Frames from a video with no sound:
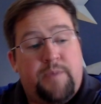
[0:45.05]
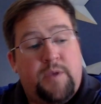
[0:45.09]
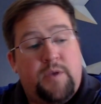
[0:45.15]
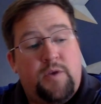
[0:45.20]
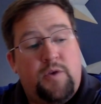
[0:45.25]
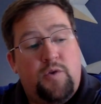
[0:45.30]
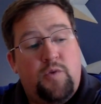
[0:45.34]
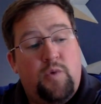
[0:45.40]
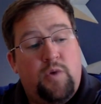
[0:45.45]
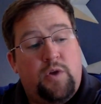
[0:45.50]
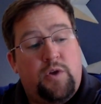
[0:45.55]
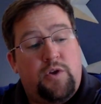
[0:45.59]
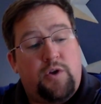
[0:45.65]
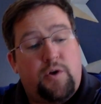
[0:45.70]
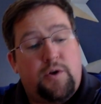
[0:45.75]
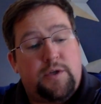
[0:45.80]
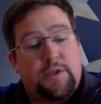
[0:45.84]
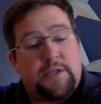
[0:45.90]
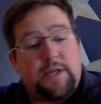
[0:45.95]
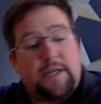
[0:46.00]
You will
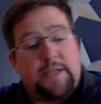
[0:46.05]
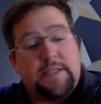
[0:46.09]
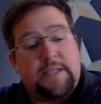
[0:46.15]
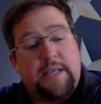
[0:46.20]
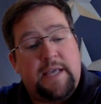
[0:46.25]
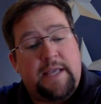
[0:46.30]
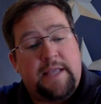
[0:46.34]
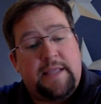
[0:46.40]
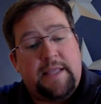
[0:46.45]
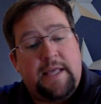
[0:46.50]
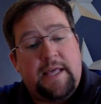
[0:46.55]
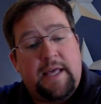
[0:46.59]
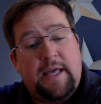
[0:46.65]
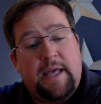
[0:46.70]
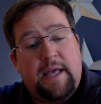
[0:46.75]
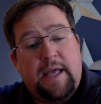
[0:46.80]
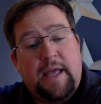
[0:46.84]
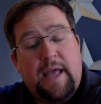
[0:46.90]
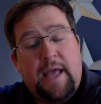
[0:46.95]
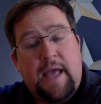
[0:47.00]
notice, guys, that at
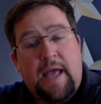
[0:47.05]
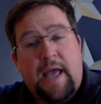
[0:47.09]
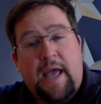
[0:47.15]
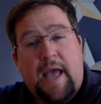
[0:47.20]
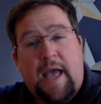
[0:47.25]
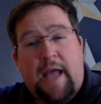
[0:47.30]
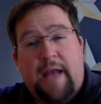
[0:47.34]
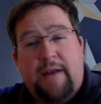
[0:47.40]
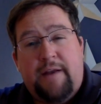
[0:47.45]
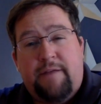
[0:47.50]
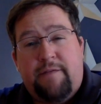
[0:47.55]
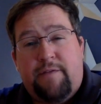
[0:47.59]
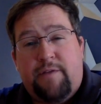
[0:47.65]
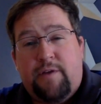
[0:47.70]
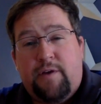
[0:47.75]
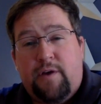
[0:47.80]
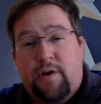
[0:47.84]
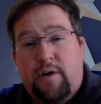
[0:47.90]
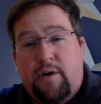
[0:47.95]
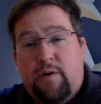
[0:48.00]
the end of
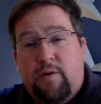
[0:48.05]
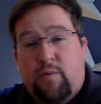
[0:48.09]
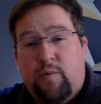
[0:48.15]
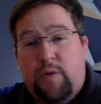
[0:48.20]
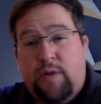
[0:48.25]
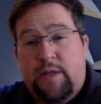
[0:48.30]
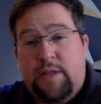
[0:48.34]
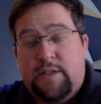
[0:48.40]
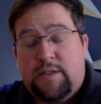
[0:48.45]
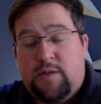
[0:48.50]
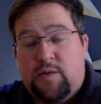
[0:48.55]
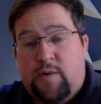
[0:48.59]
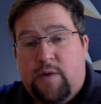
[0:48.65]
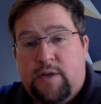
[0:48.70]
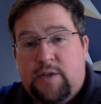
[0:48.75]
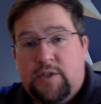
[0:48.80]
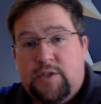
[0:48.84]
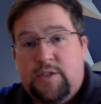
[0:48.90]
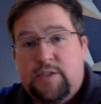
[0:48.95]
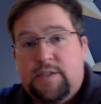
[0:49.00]
the readings and
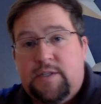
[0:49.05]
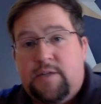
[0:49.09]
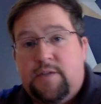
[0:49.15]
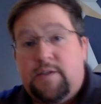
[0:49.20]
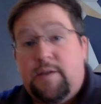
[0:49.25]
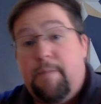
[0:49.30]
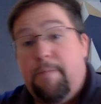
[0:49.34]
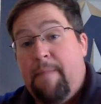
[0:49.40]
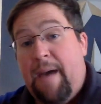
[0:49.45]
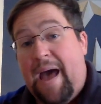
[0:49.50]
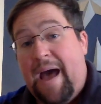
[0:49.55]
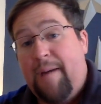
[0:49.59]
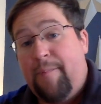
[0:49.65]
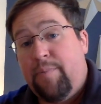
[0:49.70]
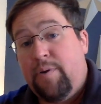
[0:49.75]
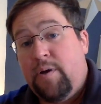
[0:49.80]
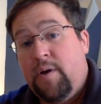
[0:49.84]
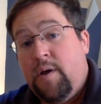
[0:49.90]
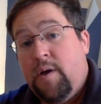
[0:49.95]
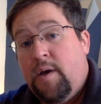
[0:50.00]
questions, there's a map.
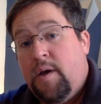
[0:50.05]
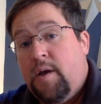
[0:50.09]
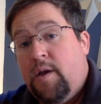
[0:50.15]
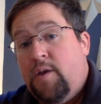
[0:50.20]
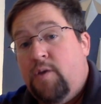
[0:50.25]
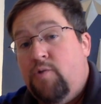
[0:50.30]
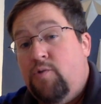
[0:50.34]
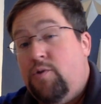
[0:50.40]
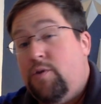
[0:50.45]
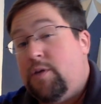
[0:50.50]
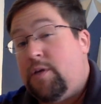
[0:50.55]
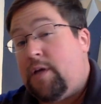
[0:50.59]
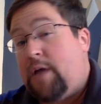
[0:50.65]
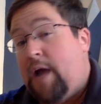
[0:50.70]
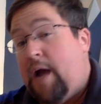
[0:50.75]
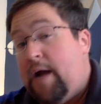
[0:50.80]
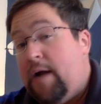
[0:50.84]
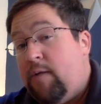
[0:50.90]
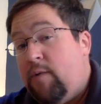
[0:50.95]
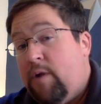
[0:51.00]
You
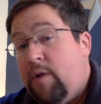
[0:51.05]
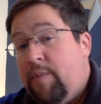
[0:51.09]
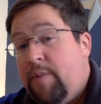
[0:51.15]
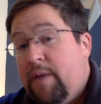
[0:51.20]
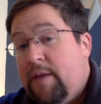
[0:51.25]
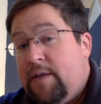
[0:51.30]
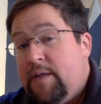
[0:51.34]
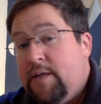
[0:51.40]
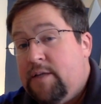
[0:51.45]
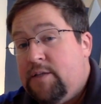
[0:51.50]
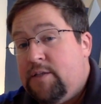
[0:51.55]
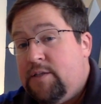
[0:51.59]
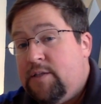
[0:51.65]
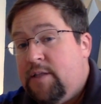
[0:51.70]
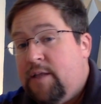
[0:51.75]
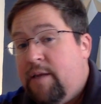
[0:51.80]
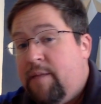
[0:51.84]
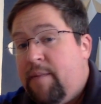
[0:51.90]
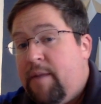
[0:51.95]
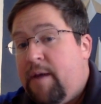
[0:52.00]
kind of want to pay attention to
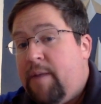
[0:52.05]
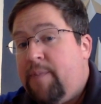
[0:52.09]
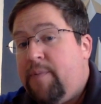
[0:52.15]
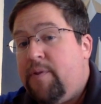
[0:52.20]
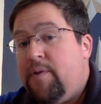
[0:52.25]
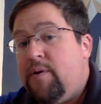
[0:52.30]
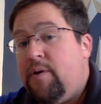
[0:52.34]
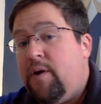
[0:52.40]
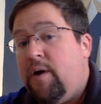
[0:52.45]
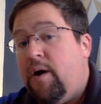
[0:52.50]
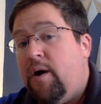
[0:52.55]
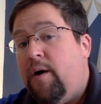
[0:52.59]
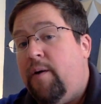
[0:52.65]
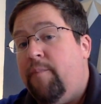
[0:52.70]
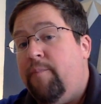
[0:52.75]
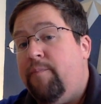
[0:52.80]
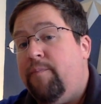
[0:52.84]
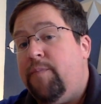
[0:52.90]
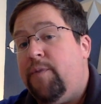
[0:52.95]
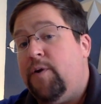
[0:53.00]
that map.
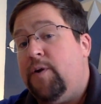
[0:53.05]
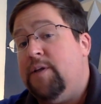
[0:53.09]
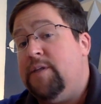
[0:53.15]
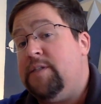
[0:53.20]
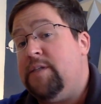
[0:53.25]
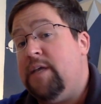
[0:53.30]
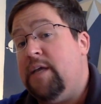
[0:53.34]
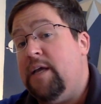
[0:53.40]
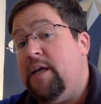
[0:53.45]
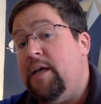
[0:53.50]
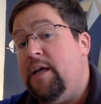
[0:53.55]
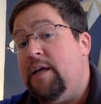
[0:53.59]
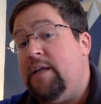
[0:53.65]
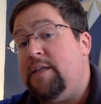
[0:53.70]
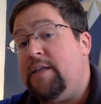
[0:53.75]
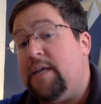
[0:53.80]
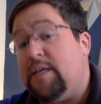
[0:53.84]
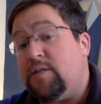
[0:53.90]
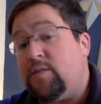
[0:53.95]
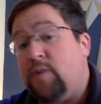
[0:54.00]
There is a
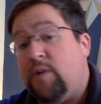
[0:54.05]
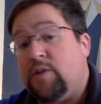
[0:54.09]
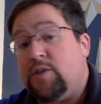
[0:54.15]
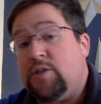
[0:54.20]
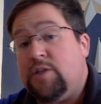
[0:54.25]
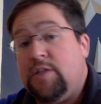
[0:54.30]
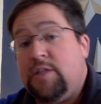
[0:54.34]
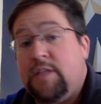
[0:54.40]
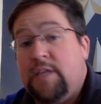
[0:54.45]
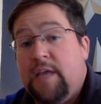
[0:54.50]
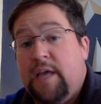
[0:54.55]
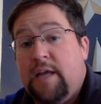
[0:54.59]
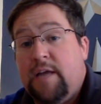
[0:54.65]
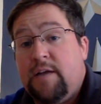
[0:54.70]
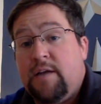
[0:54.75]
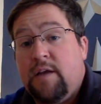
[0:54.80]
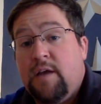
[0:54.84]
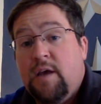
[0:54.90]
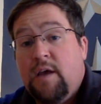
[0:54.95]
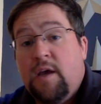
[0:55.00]
test question at the
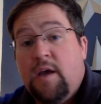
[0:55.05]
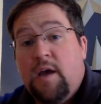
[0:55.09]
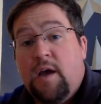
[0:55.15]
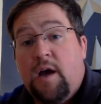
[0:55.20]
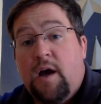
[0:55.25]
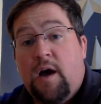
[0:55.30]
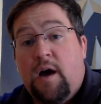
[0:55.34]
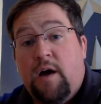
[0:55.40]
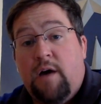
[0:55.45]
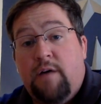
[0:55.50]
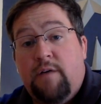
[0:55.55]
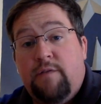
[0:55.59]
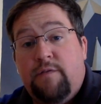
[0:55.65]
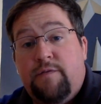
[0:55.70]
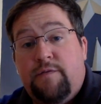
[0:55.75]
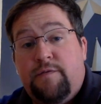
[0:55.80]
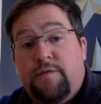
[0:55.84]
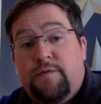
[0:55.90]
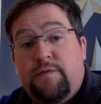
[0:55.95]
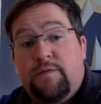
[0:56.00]
end of,
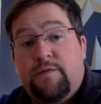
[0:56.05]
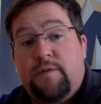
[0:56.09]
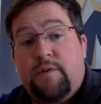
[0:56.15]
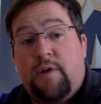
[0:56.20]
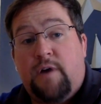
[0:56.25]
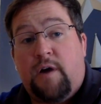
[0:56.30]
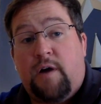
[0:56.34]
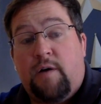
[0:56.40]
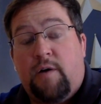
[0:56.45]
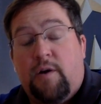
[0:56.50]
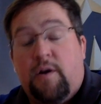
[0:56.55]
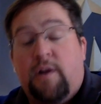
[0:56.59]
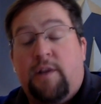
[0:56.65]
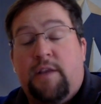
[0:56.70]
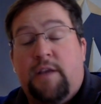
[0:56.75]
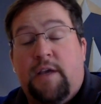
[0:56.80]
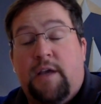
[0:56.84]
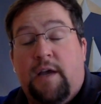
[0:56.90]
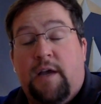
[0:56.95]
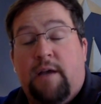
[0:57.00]
or at
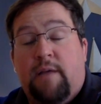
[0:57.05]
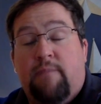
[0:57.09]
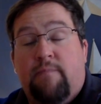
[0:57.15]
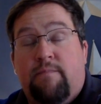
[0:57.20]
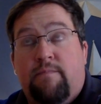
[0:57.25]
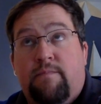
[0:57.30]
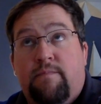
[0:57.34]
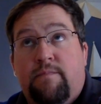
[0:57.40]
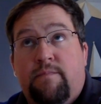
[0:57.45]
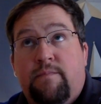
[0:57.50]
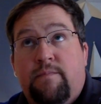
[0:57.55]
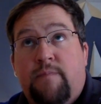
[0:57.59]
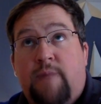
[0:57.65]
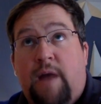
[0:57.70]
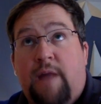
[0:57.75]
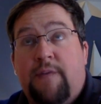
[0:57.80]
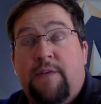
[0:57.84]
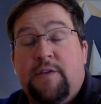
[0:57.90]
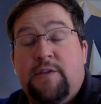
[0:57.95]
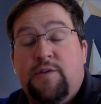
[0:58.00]
the
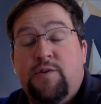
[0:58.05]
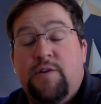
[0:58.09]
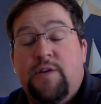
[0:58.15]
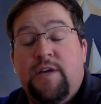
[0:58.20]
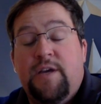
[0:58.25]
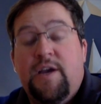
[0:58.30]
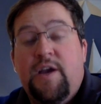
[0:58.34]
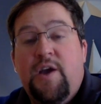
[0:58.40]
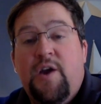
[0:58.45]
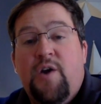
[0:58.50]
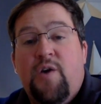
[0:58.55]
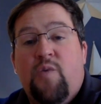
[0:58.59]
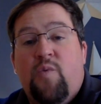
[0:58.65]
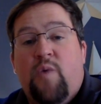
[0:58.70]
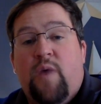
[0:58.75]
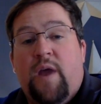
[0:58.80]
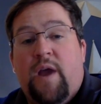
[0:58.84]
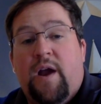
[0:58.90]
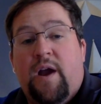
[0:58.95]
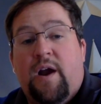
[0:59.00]
on this unit
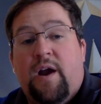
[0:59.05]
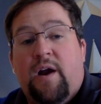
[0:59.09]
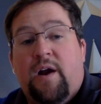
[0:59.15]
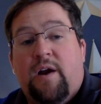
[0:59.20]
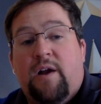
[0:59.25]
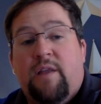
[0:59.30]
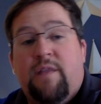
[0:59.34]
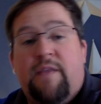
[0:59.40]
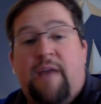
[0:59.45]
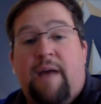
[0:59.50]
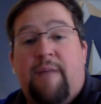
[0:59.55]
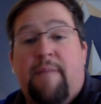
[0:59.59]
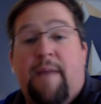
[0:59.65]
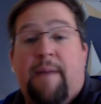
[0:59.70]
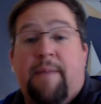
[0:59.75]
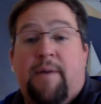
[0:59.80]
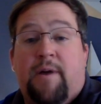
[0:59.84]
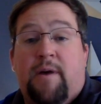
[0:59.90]
where that map